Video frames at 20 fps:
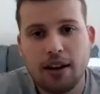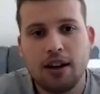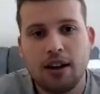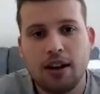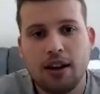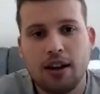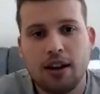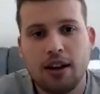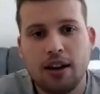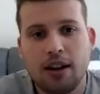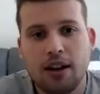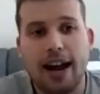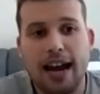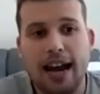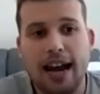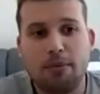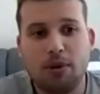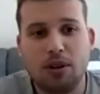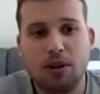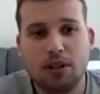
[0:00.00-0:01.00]
you are
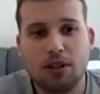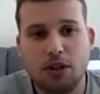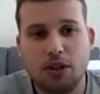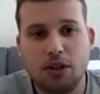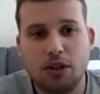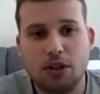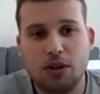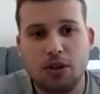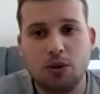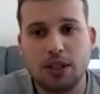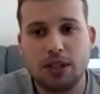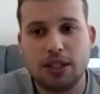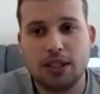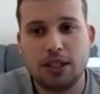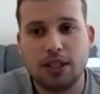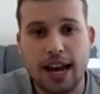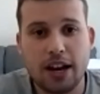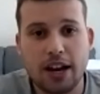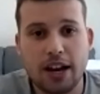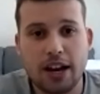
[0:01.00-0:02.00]
able to
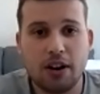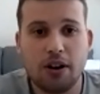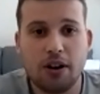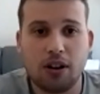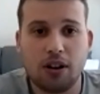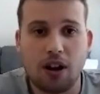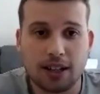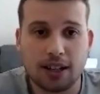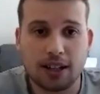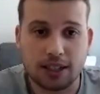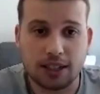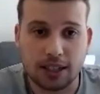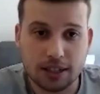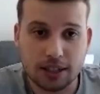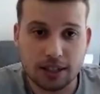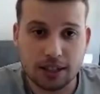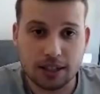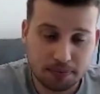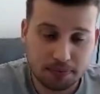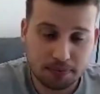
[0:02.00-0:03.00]
take your losses